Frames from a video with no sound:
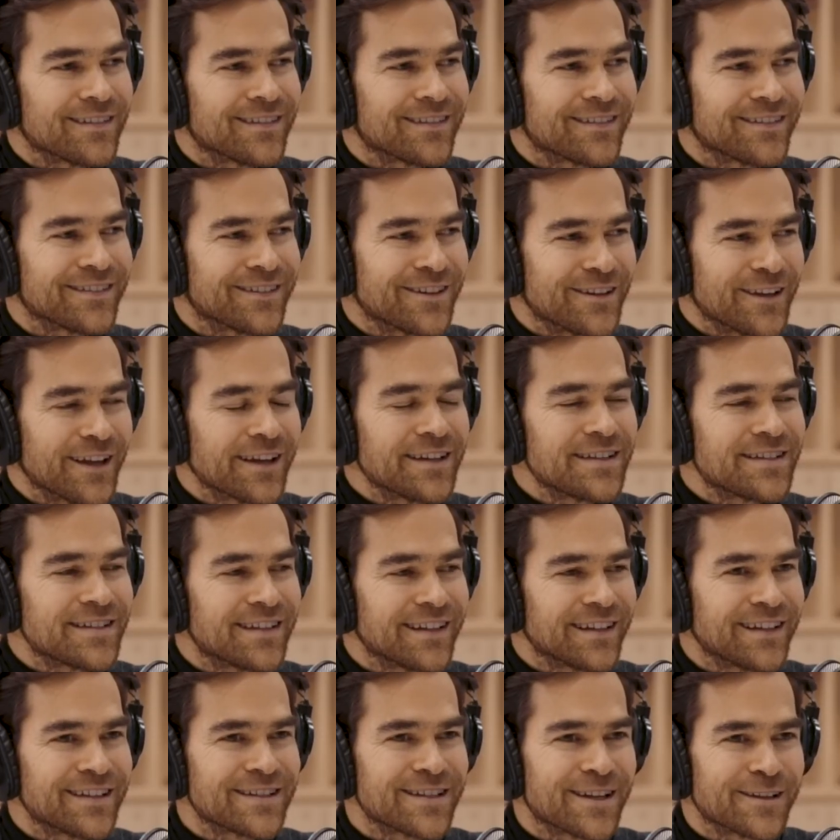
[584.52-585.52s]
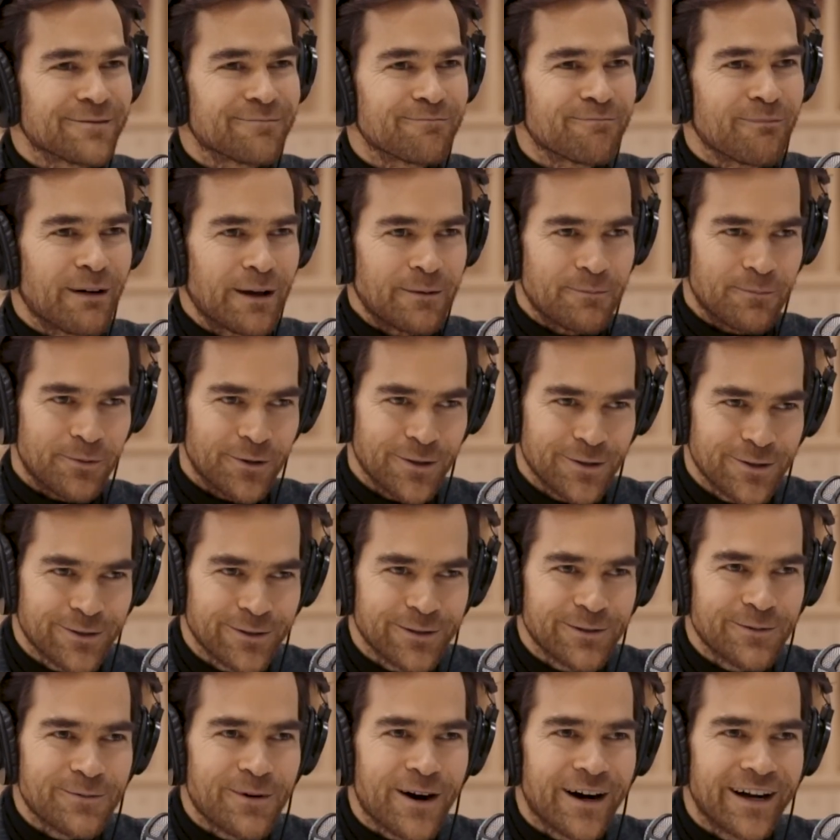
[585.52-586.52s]
The nice thing is that my
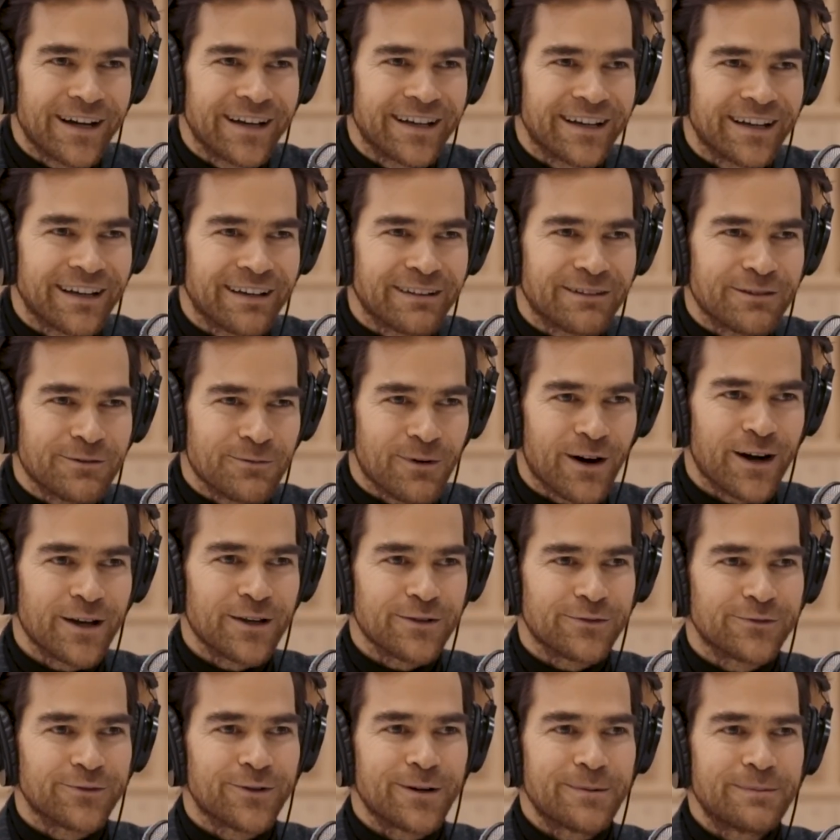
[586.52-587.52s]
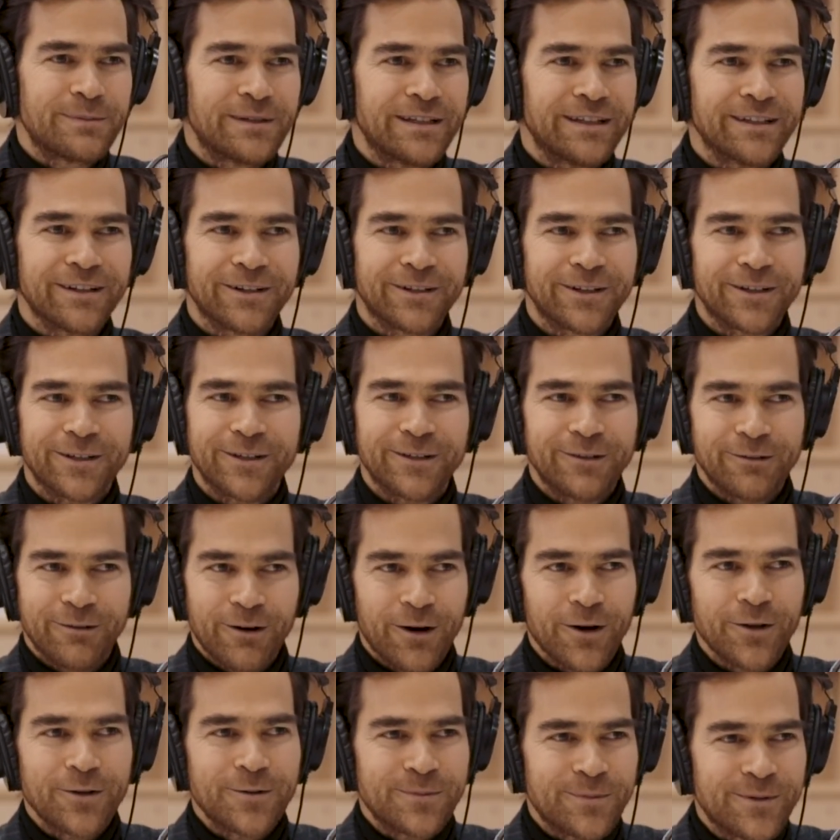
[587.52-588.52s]
personal why and the why of Wappy are
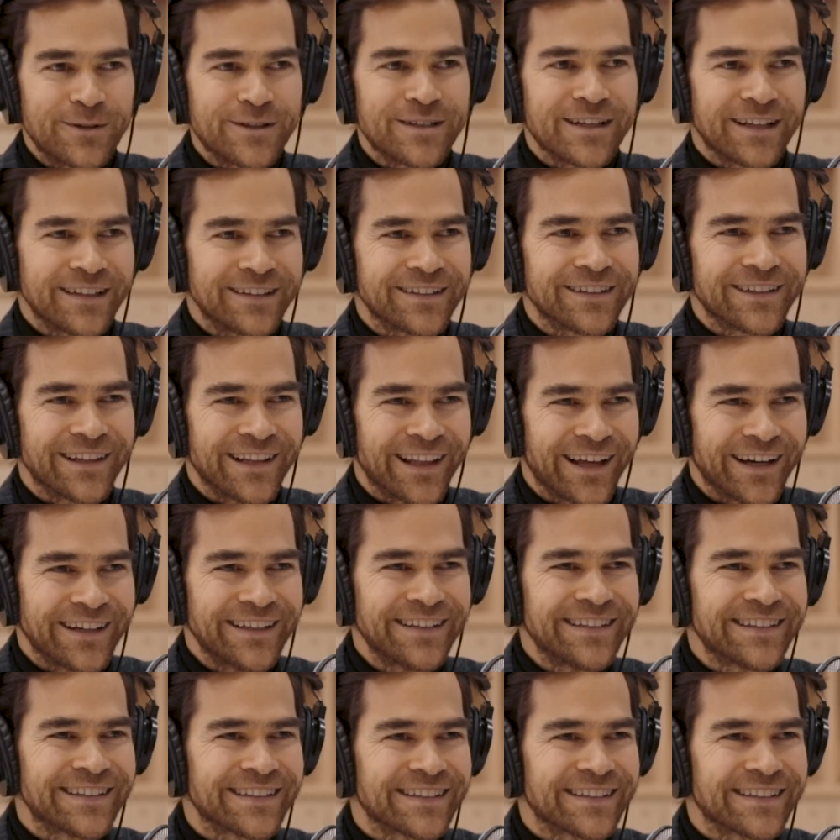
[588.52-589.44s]
100% aligned.